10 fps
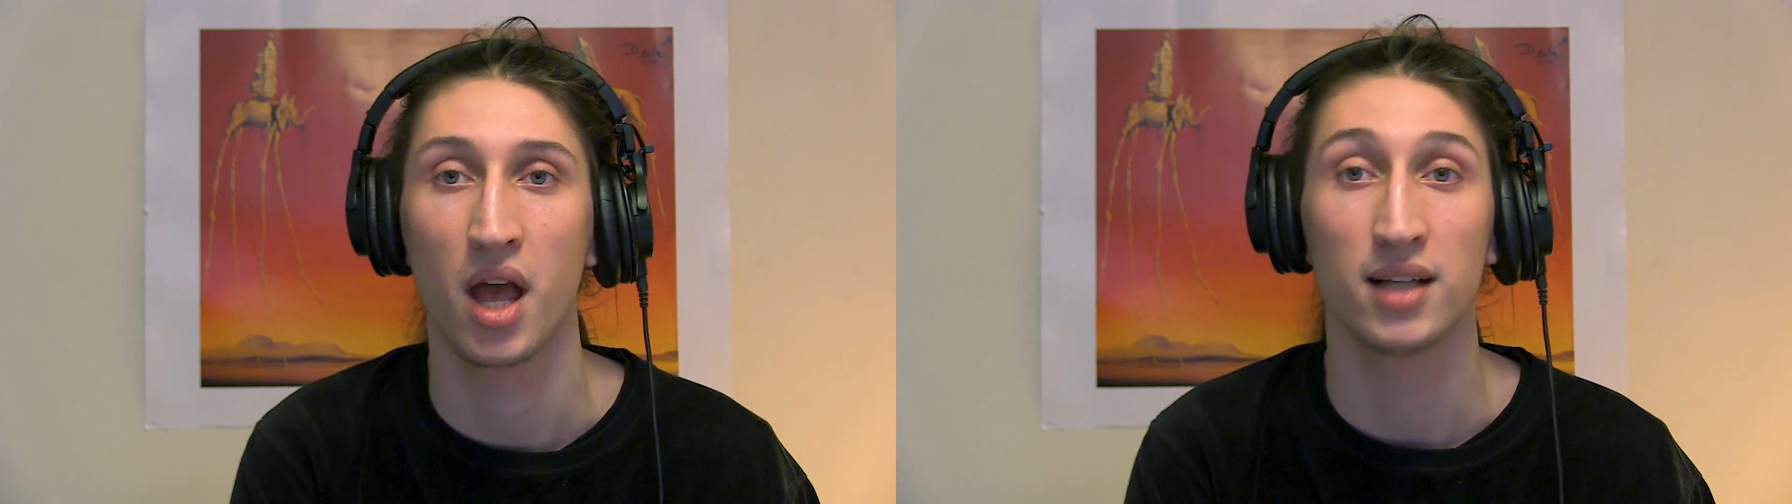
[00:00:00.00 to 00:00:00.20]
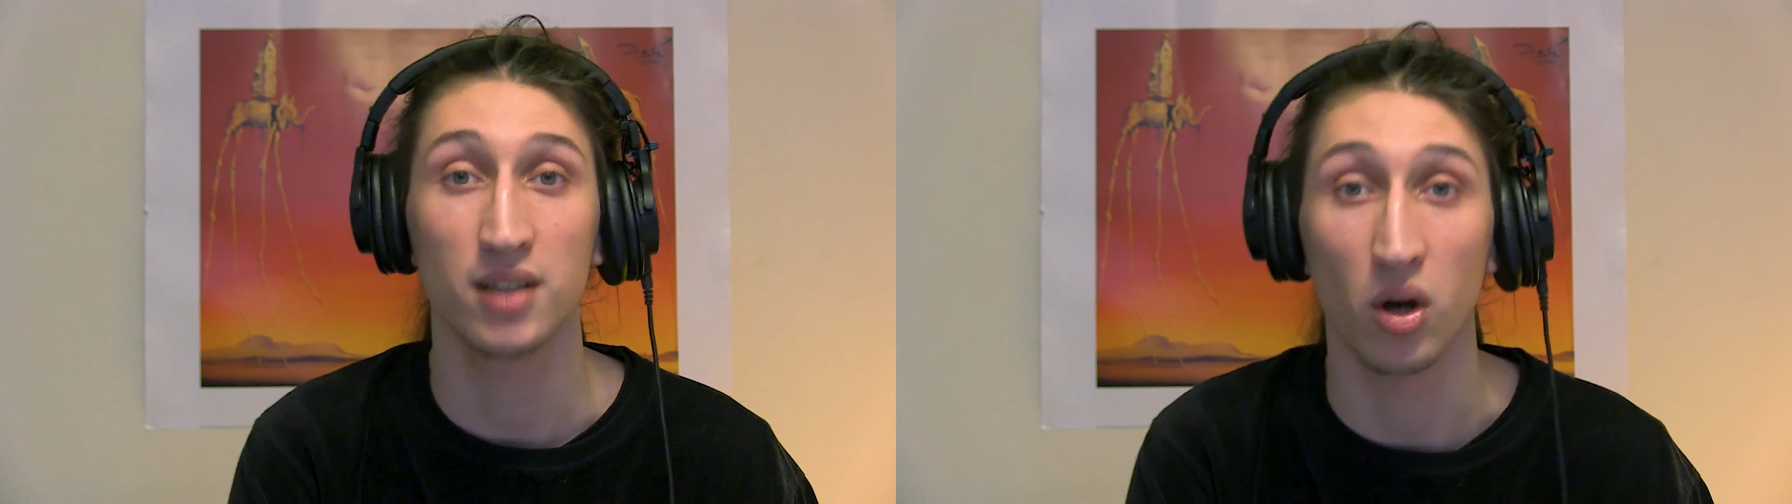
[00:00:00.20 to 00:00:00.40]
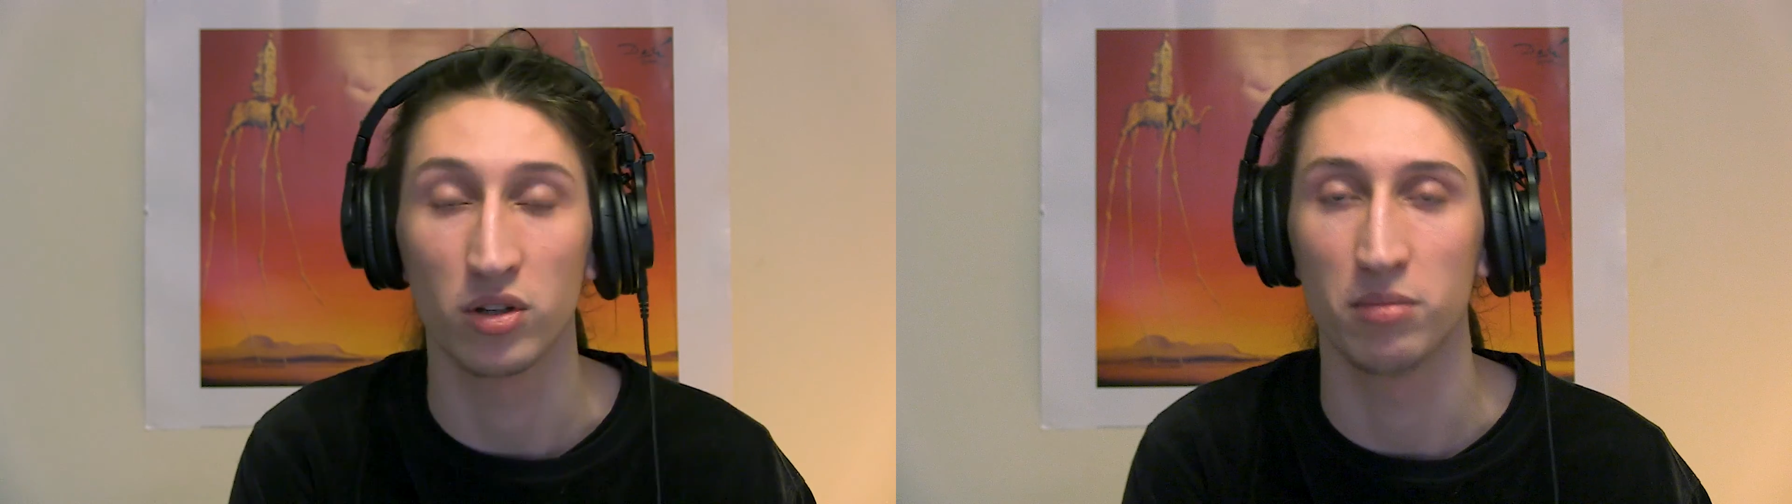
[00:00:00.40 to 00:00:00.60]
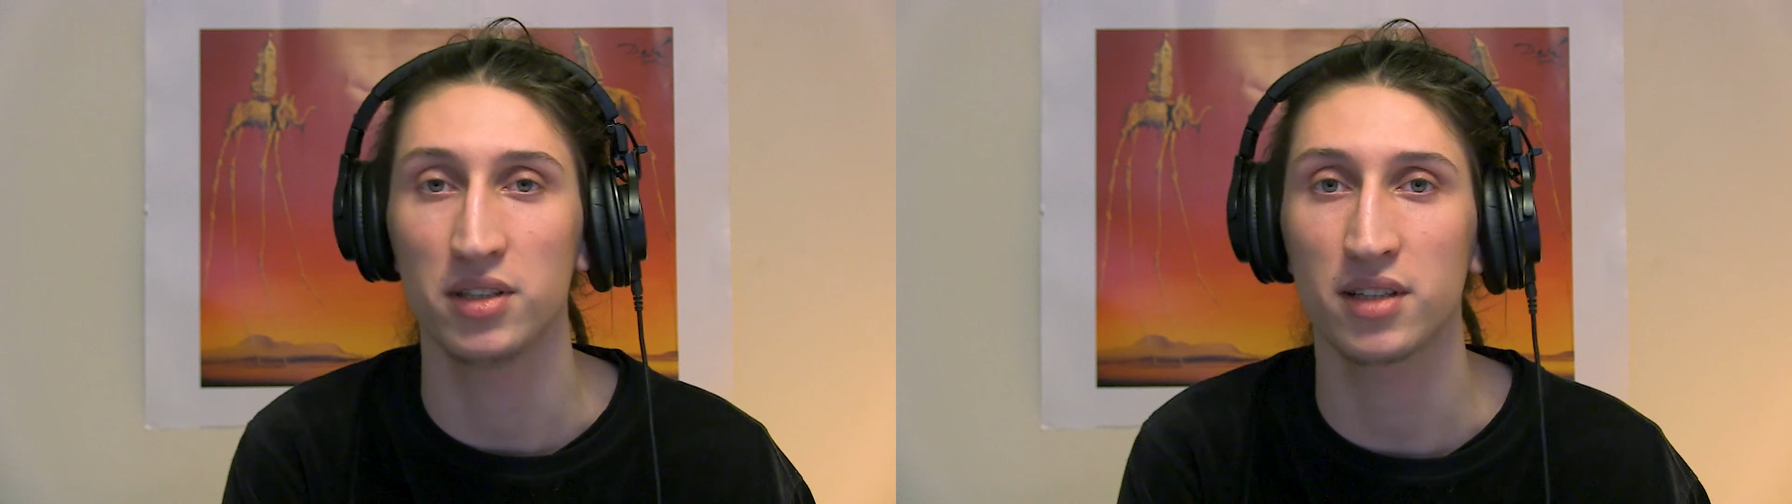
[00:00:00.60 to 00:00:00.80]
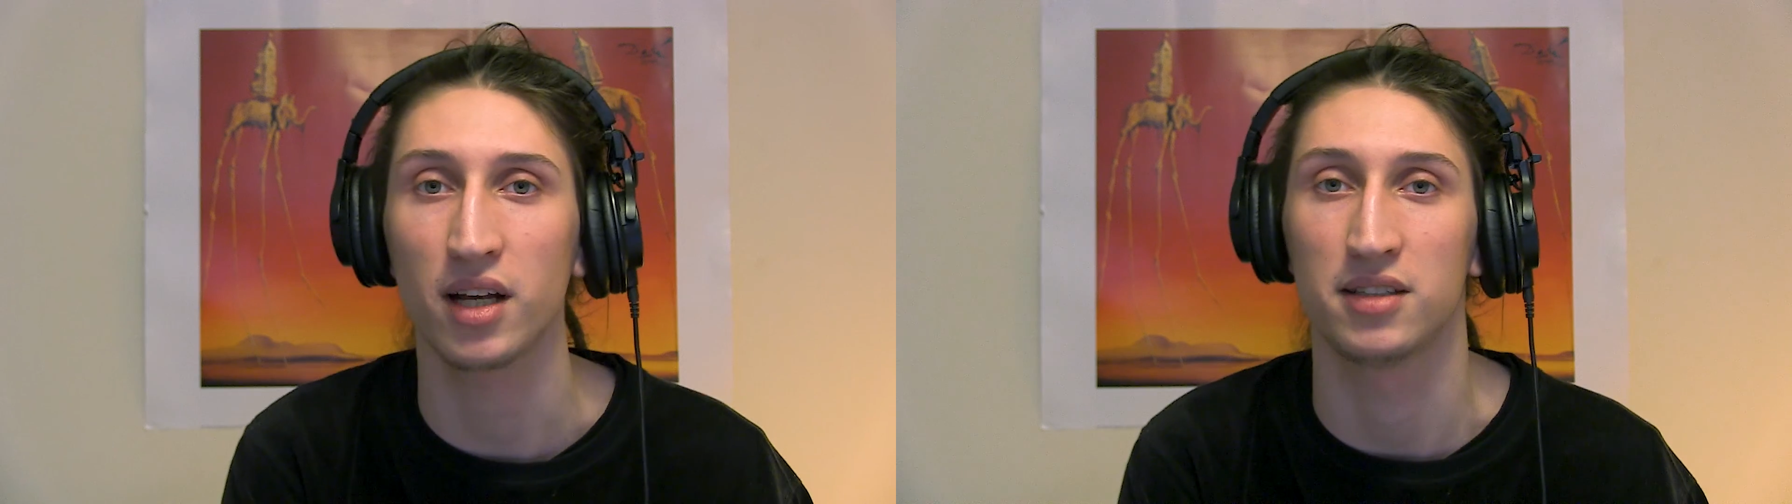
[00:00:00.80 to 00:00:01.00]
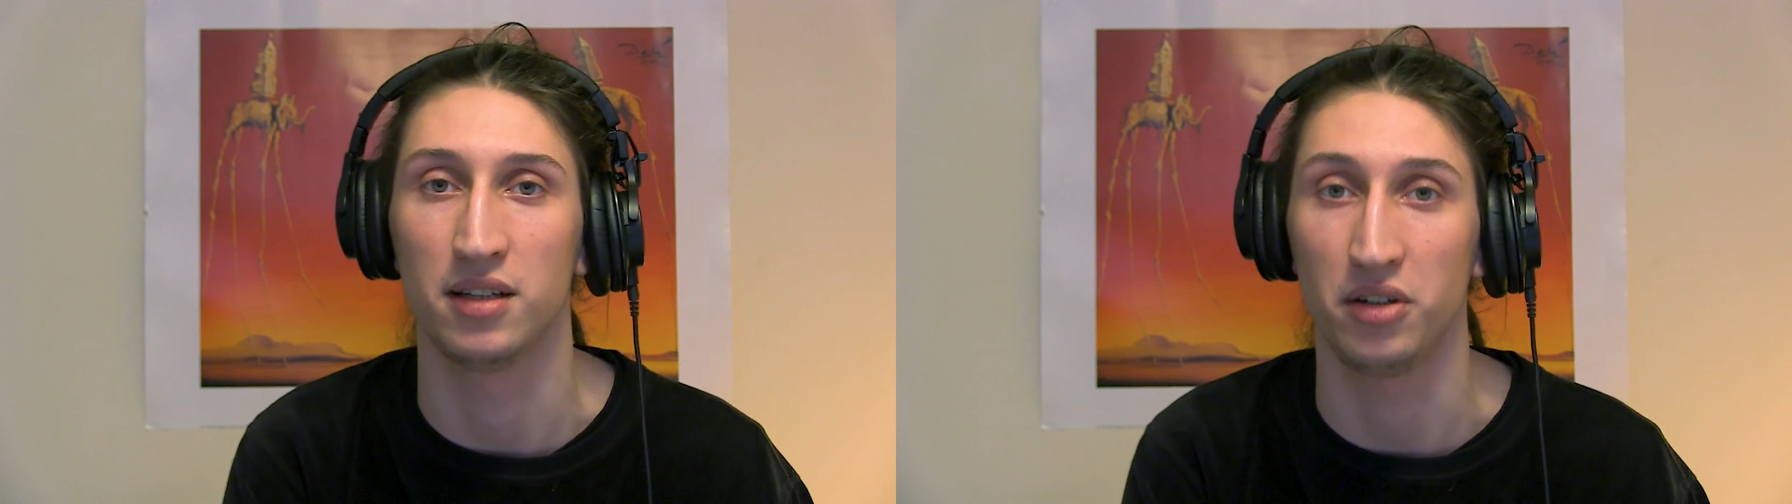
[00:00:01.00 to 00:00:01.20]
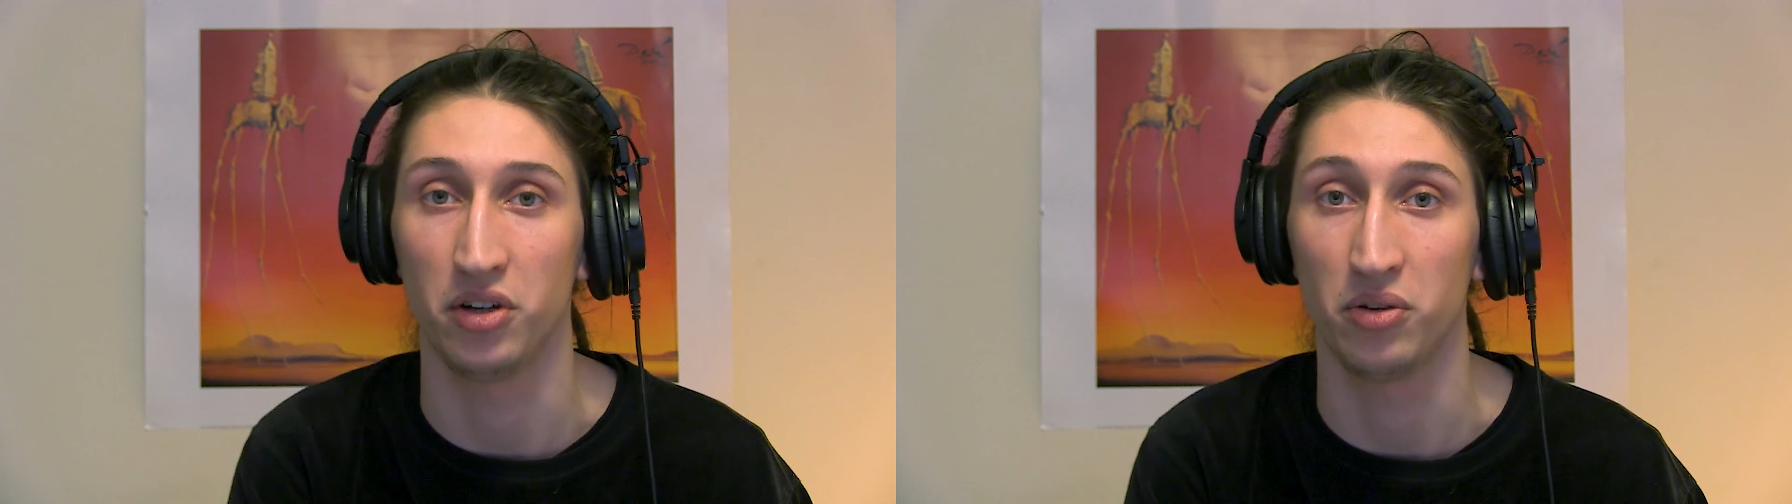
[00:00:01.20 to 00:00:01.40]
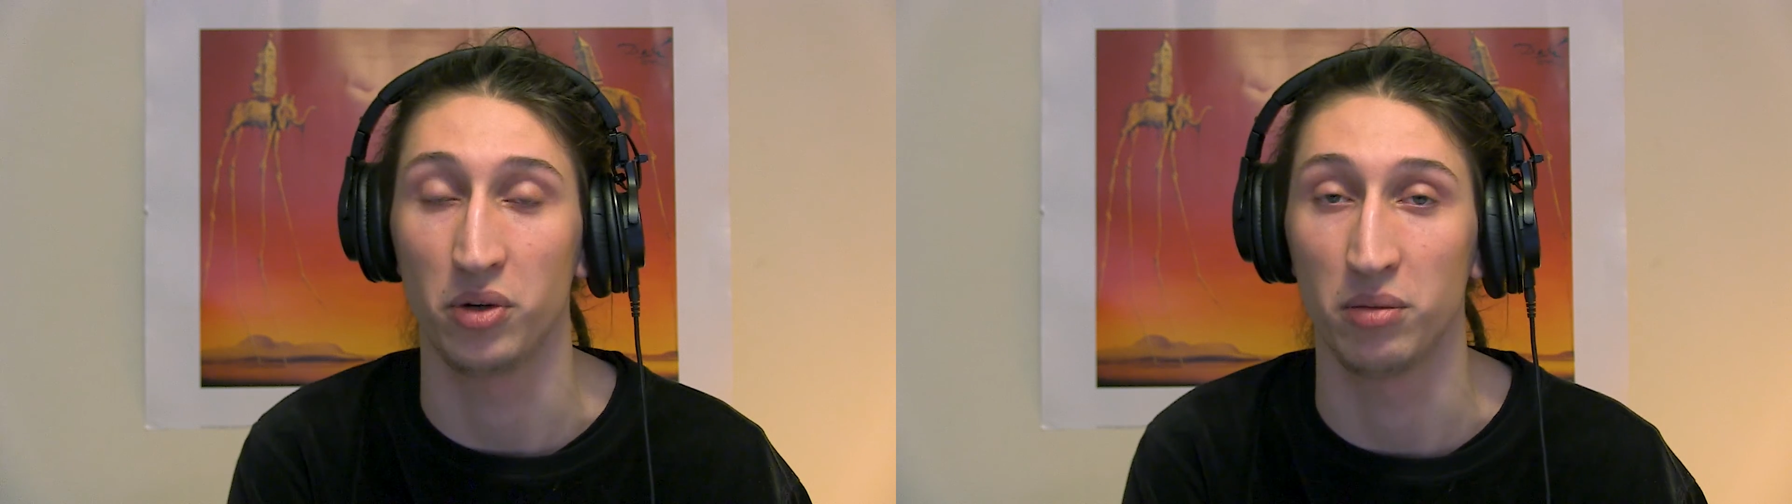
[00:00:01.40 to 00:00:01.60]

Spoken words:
So the best case scenario will